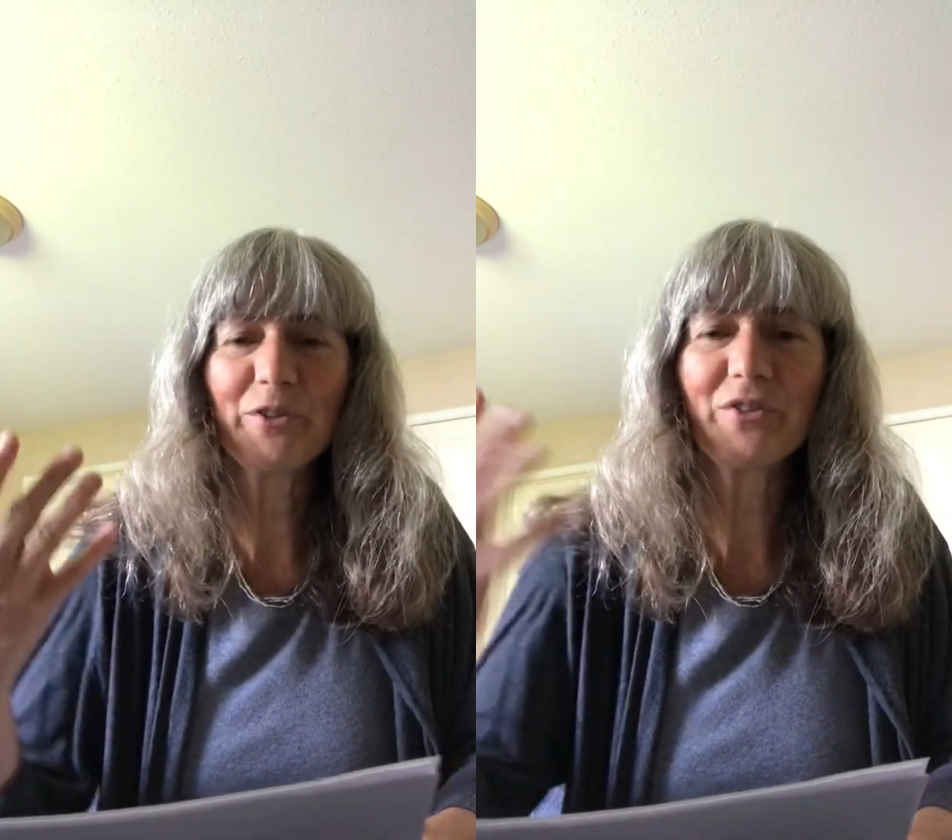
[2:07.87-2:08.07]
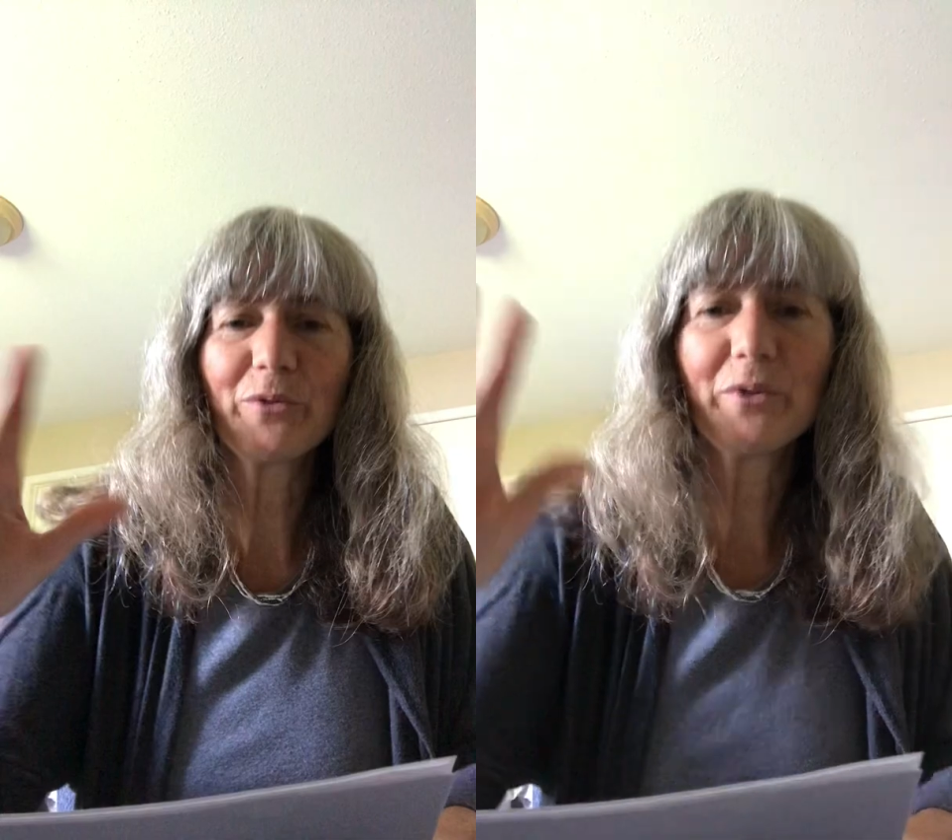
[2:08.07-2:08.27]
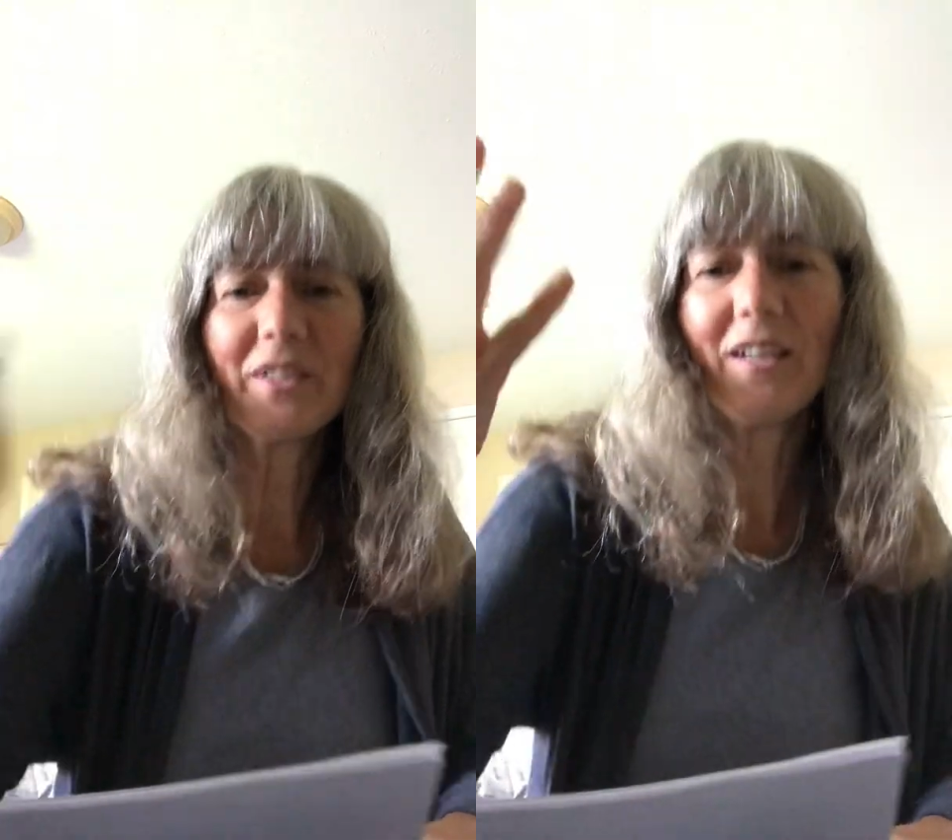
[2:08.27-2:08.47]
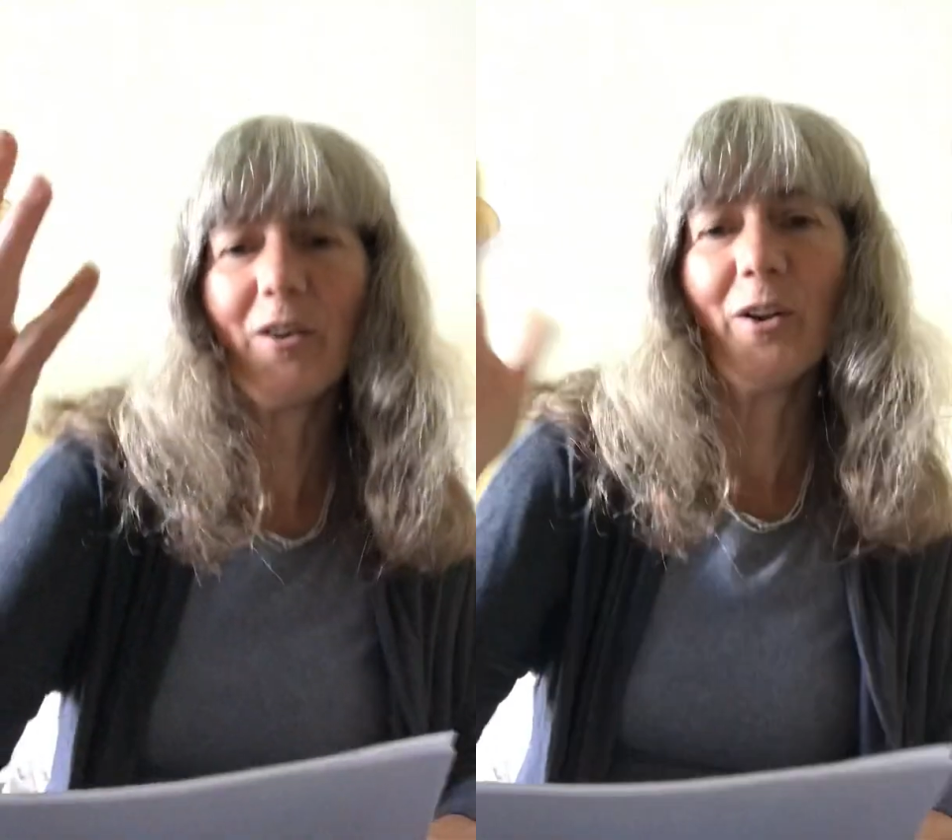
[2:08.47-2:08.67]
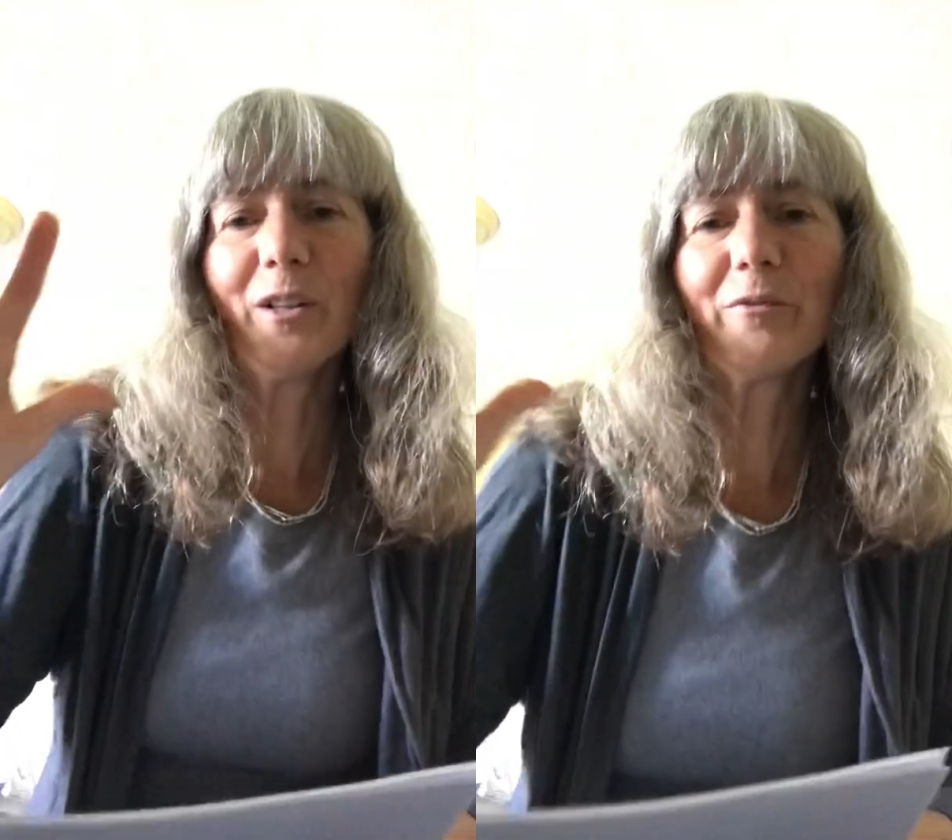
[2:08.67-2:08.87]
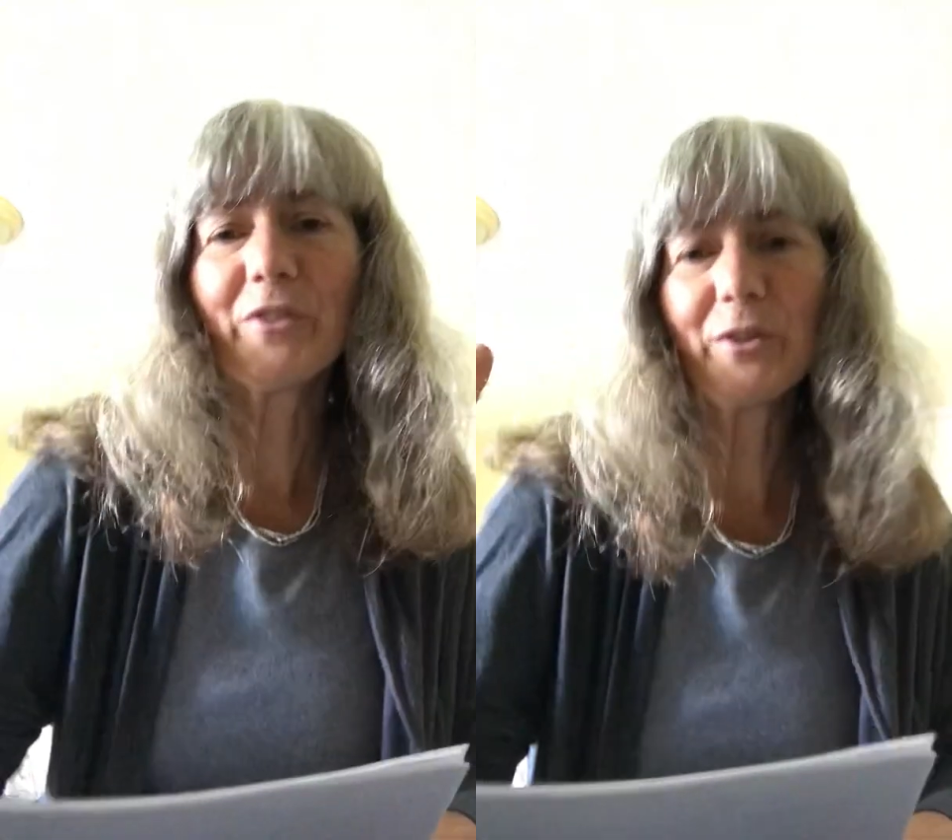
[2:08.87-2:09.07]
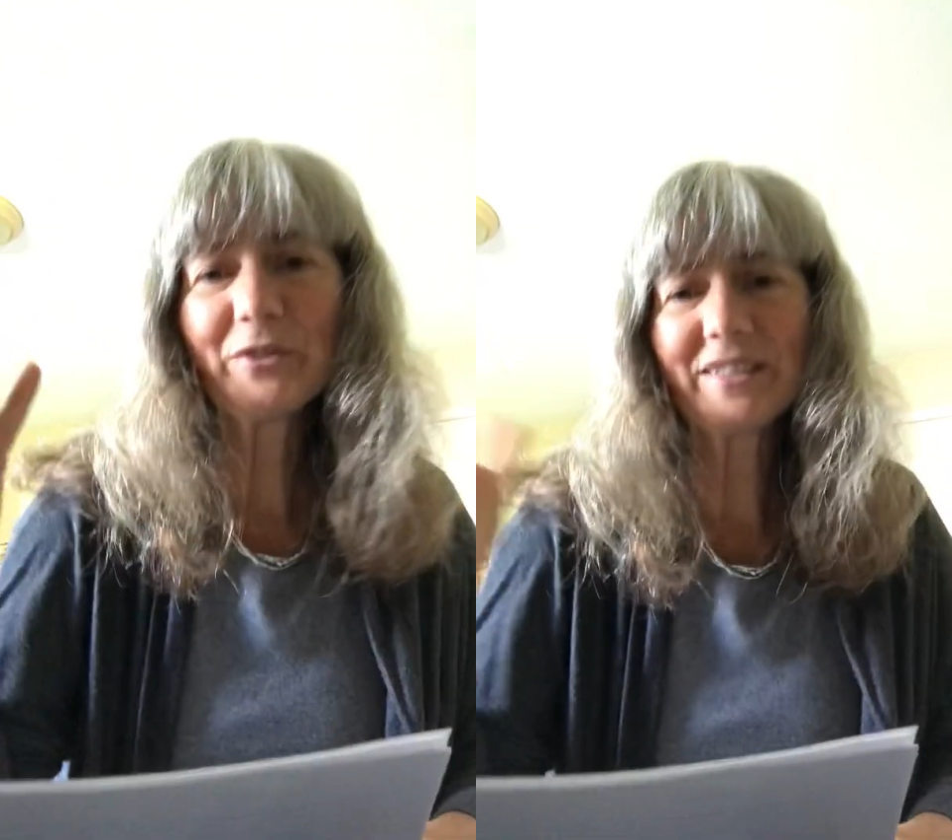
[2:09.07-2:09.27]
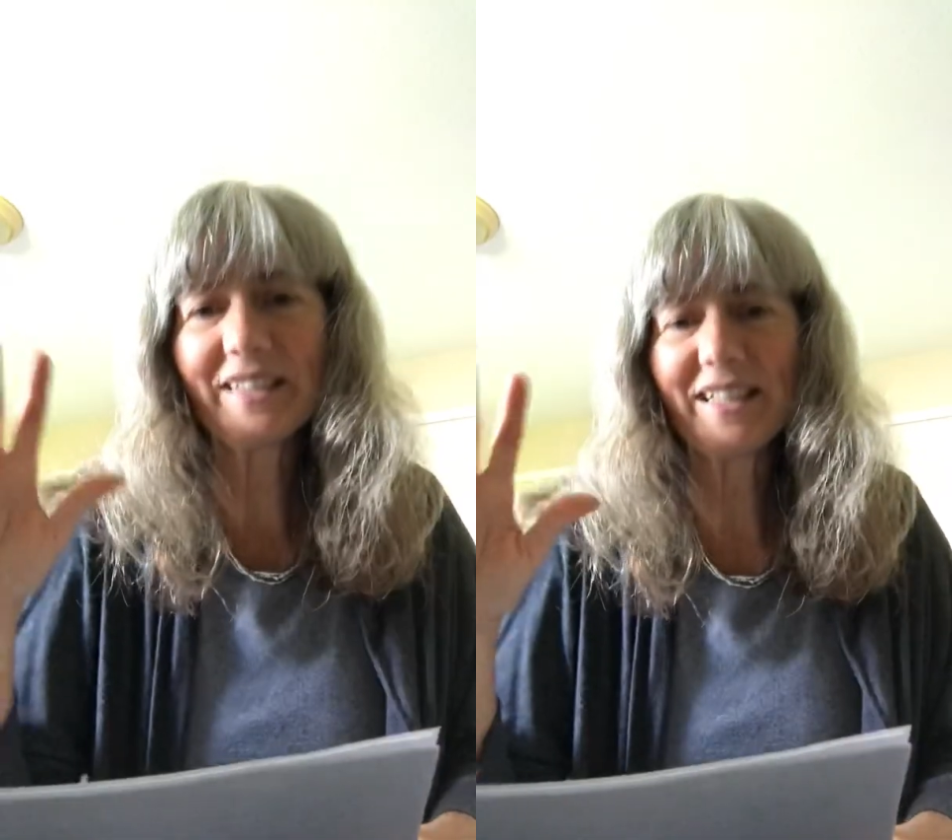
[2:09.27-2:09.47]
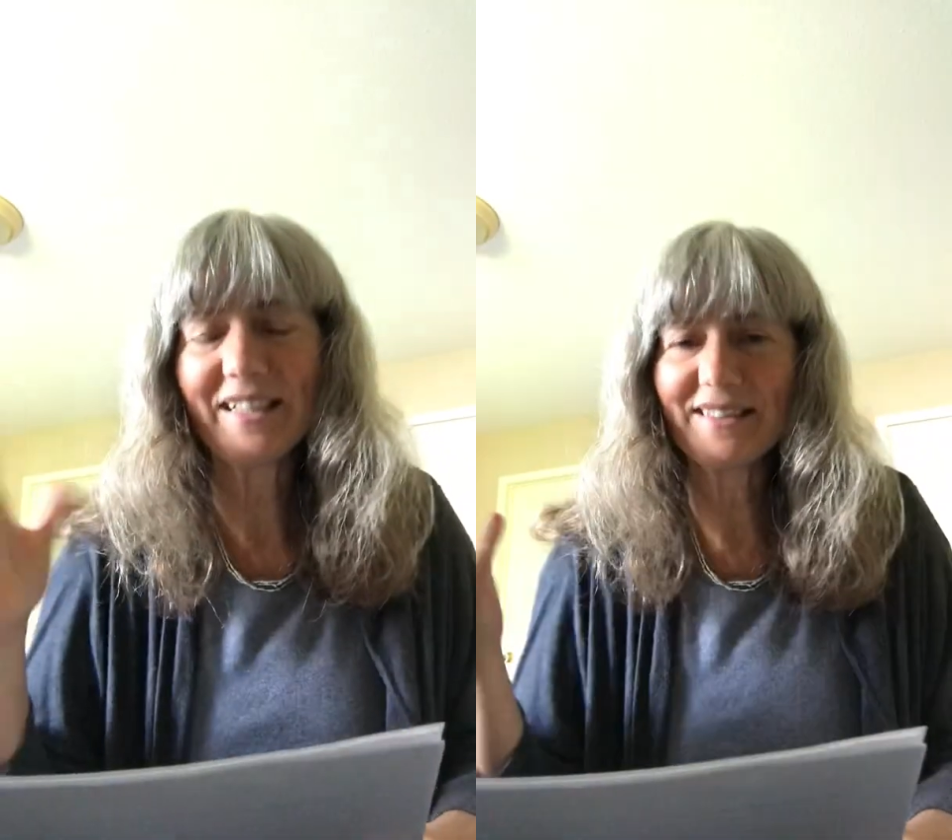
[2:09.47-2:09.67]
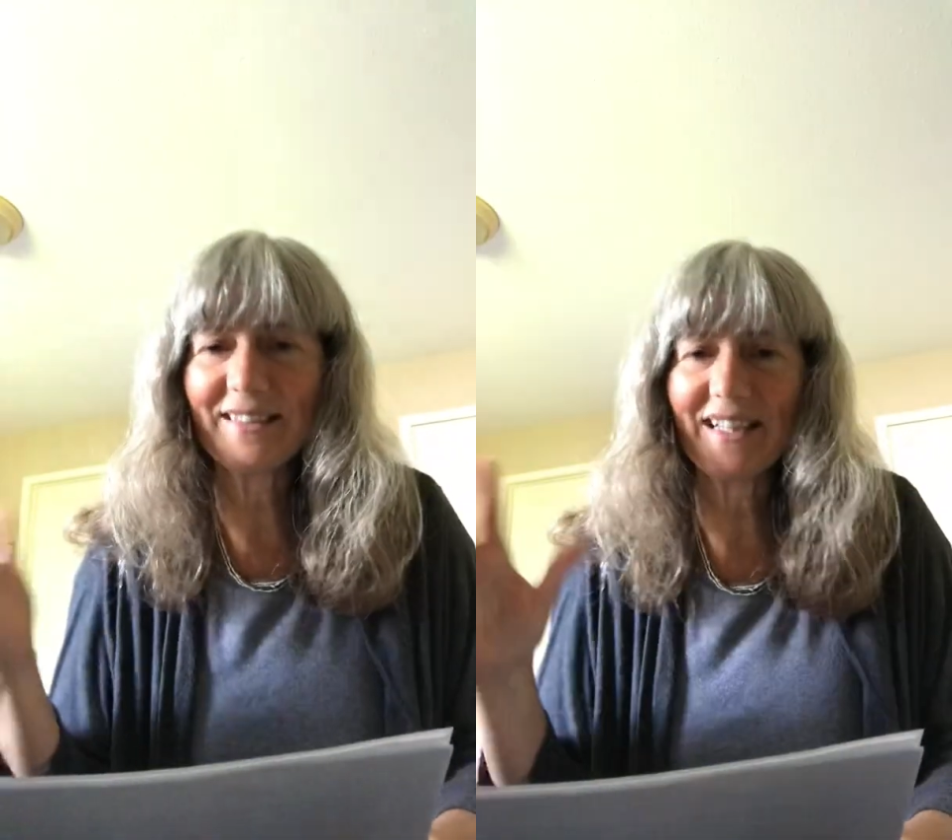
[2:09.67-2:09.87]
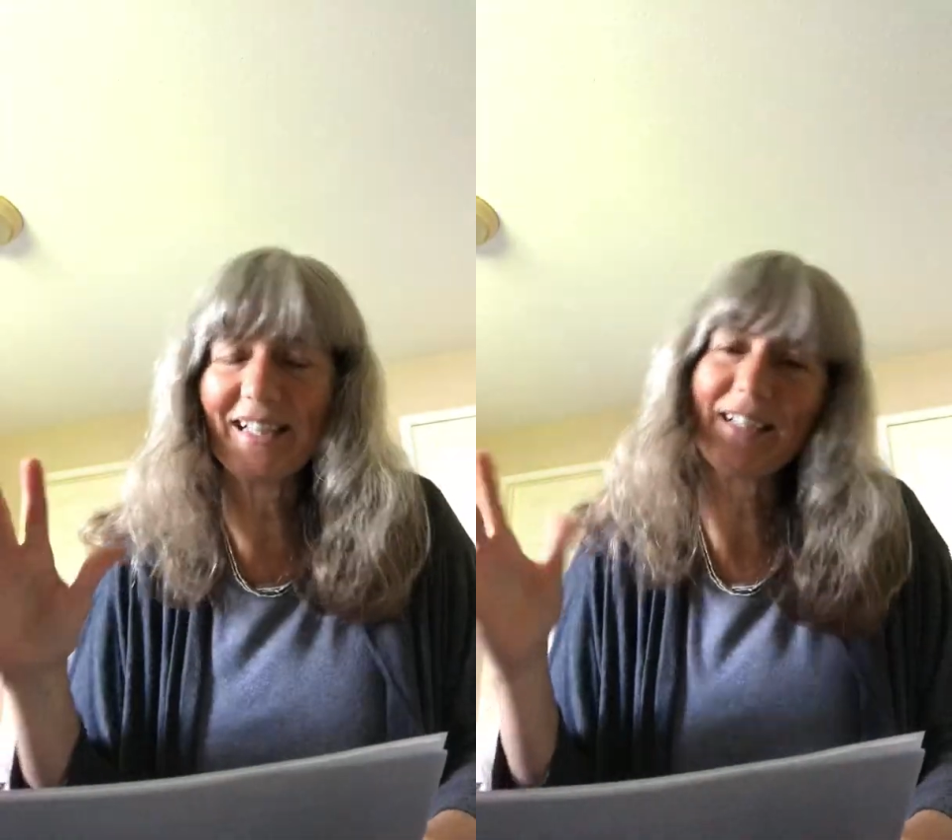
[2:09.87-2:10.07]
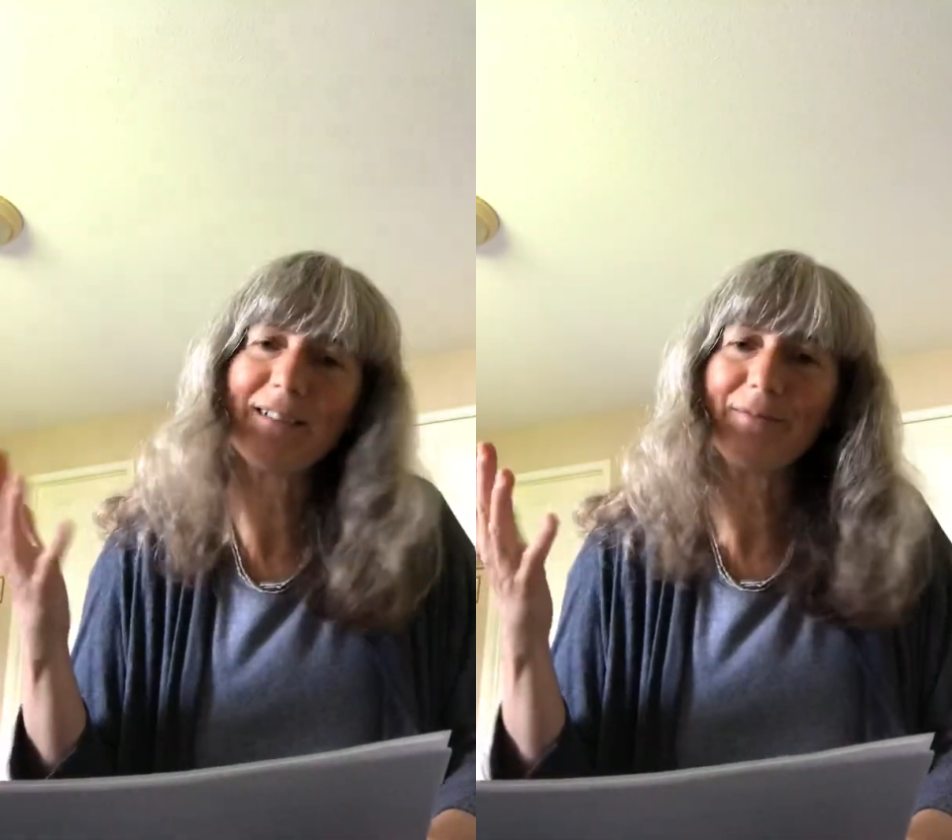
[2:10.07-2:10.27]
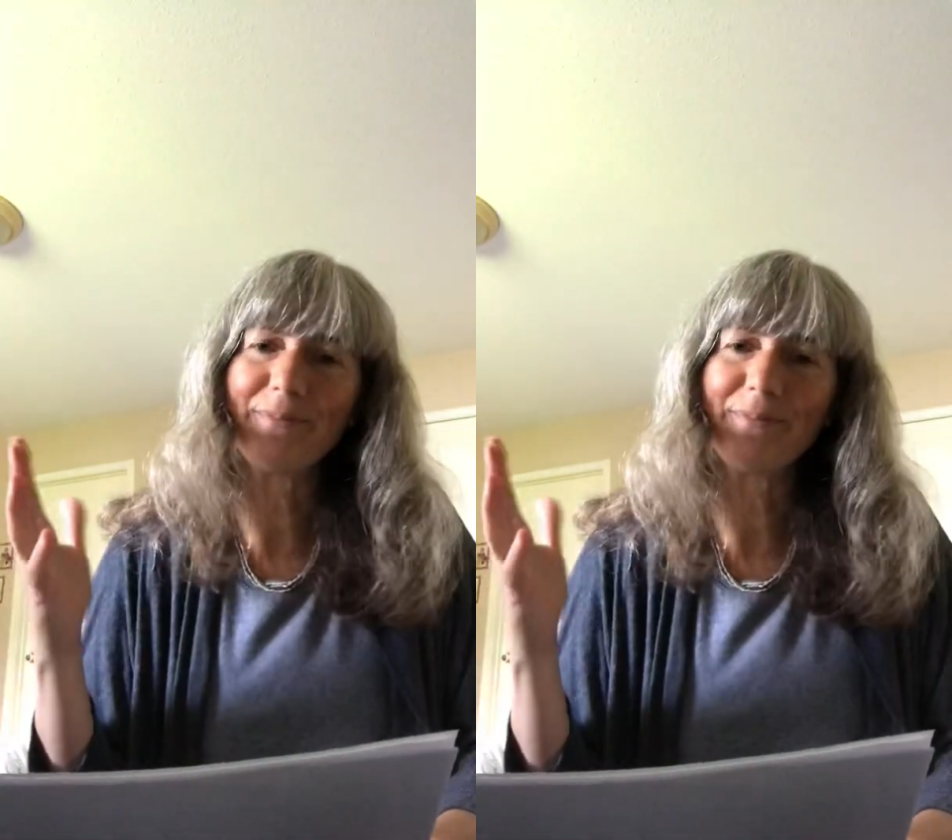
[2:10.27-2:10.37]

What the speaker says: So, all of those things, like,